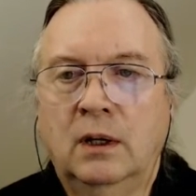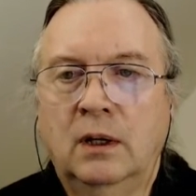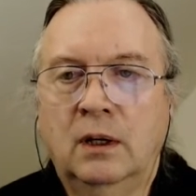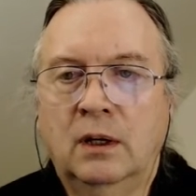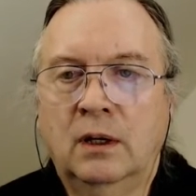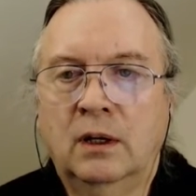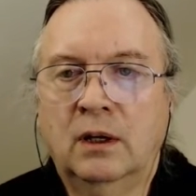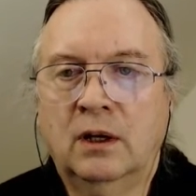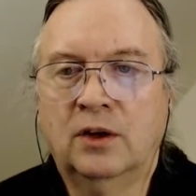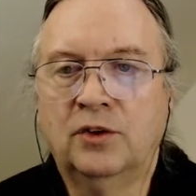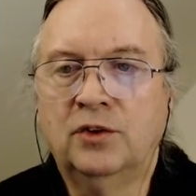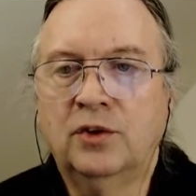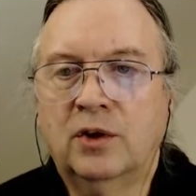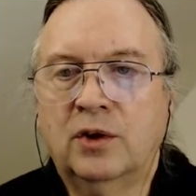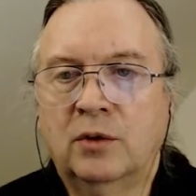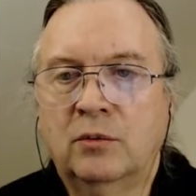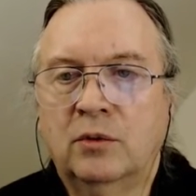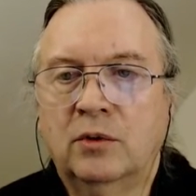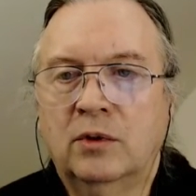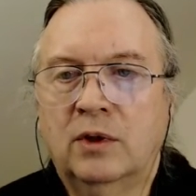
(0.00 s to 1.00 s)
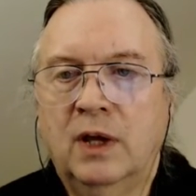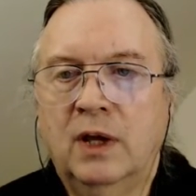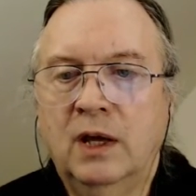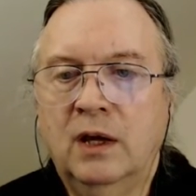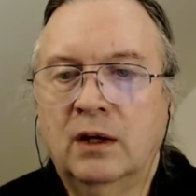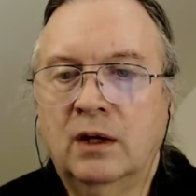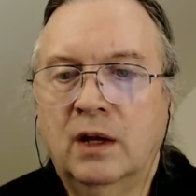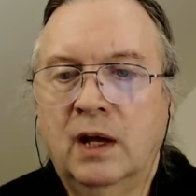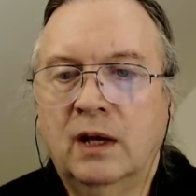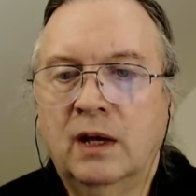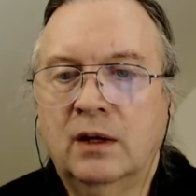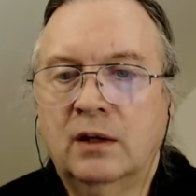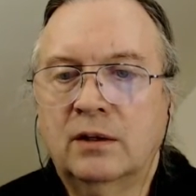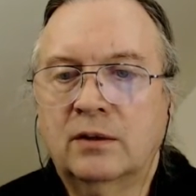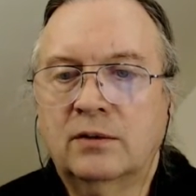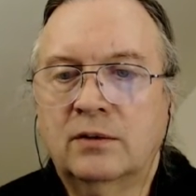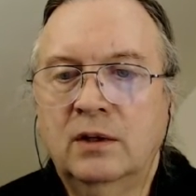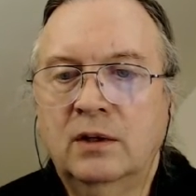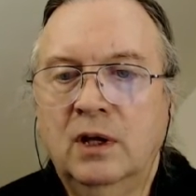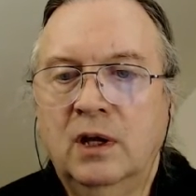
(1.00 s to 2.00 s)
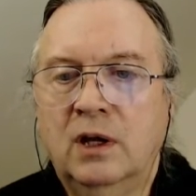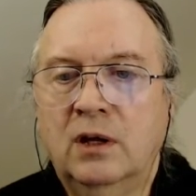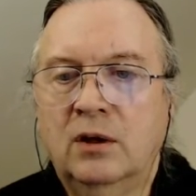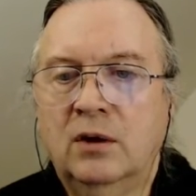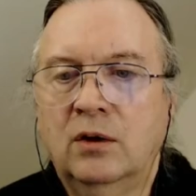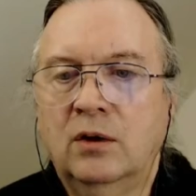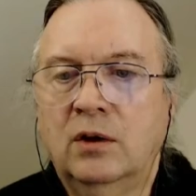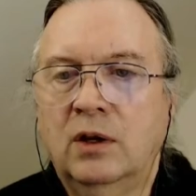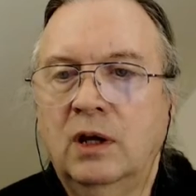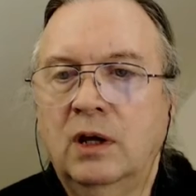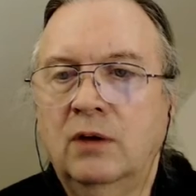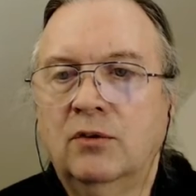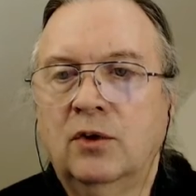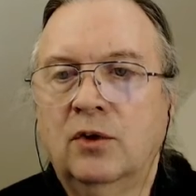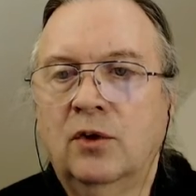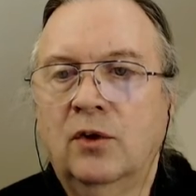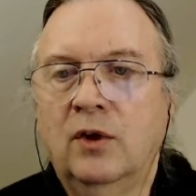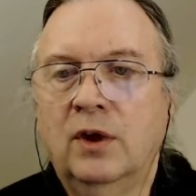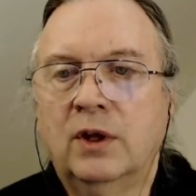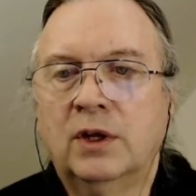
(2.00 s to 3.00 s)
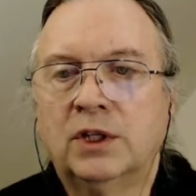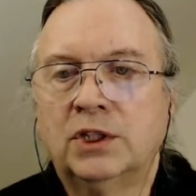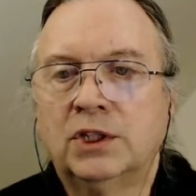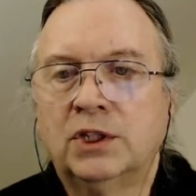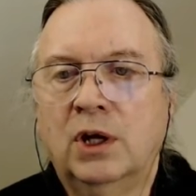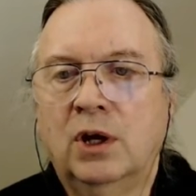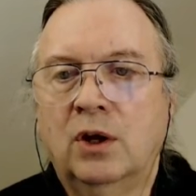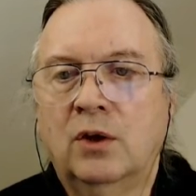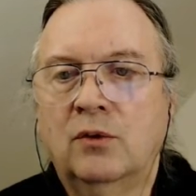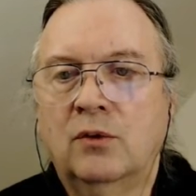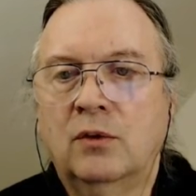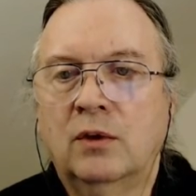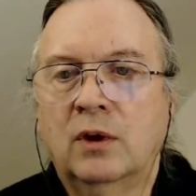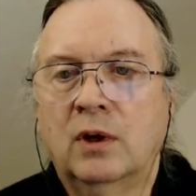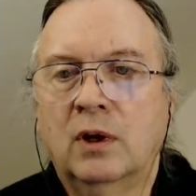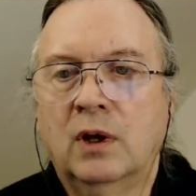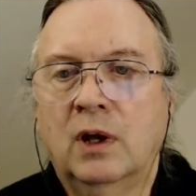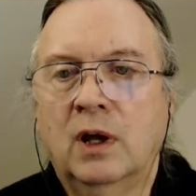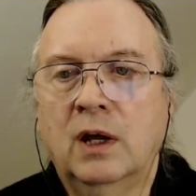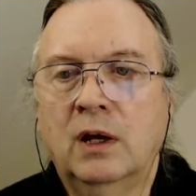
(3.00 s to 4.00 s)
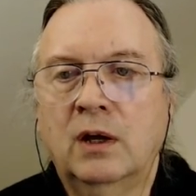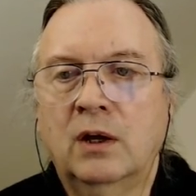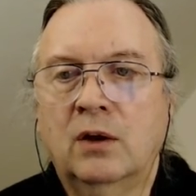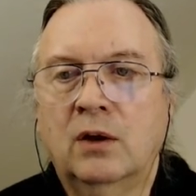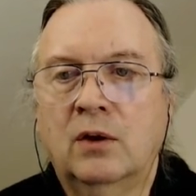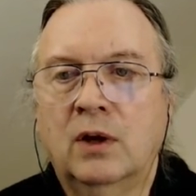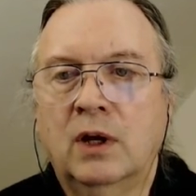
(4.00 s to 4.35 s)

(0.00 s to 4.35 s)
Because you can take and edit the scene even during the show. I can go ahead and